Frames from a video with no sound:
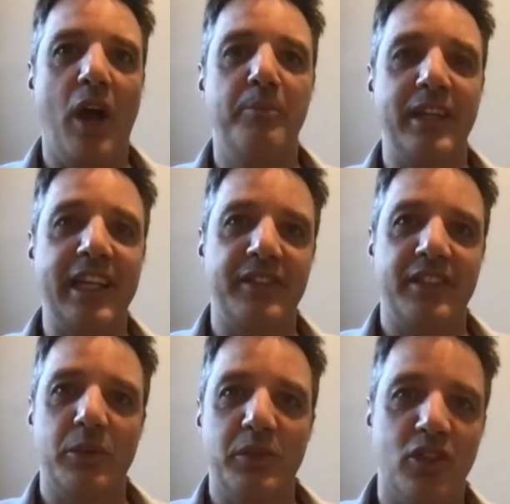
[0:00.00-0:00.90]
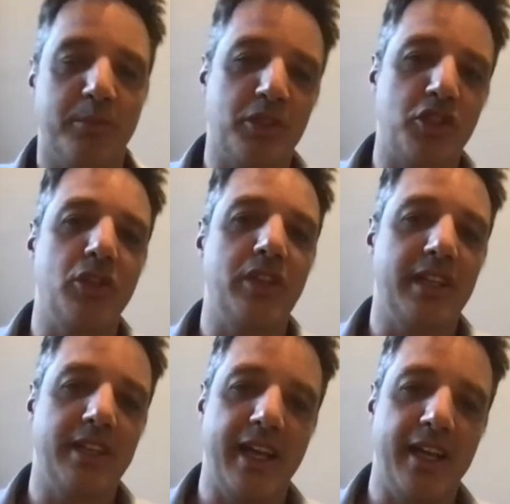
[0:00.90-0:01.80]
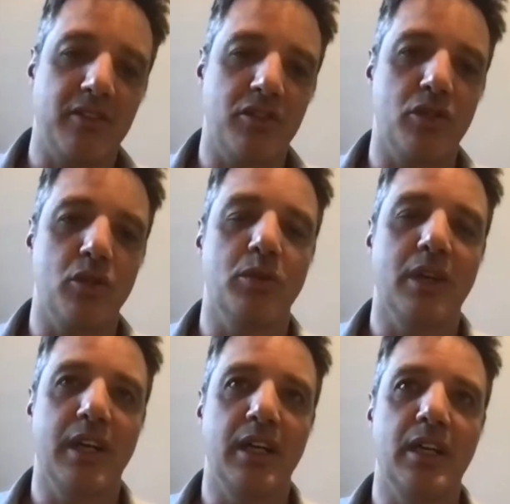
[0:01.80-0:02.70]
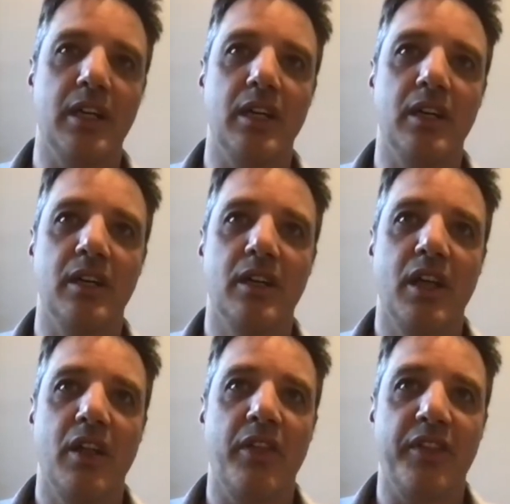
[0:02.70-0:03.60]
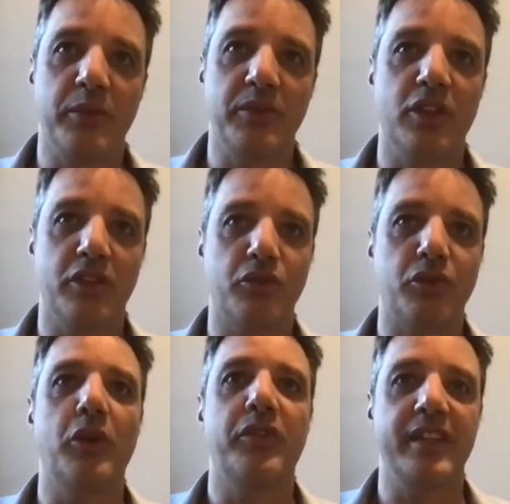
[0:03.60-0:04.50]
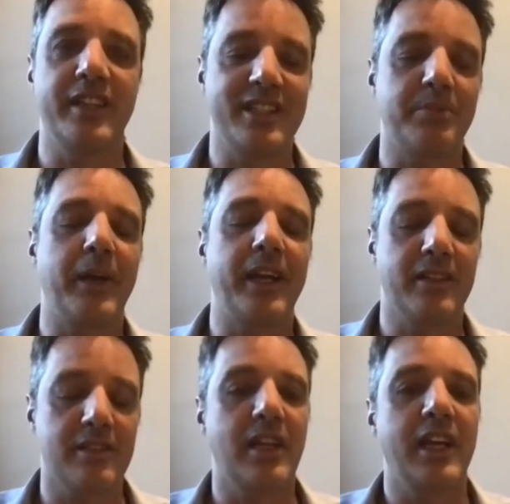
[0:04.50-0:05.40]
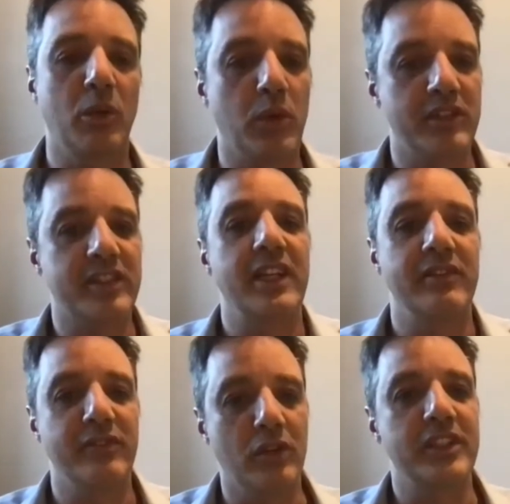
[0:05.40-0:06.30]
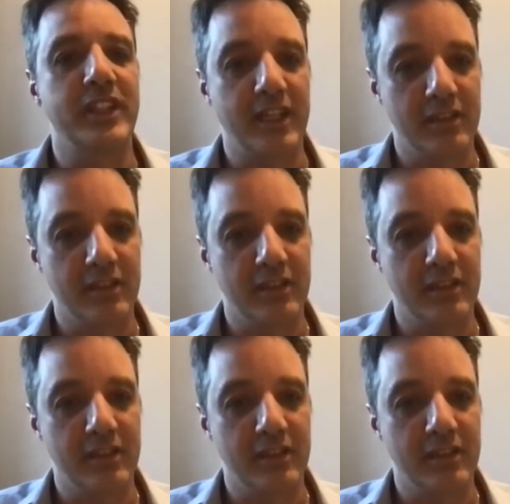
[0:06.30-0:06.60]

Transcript: believe that there was an opportunity there to that there was a lot of growth in this space, and I wanted to get involved in that.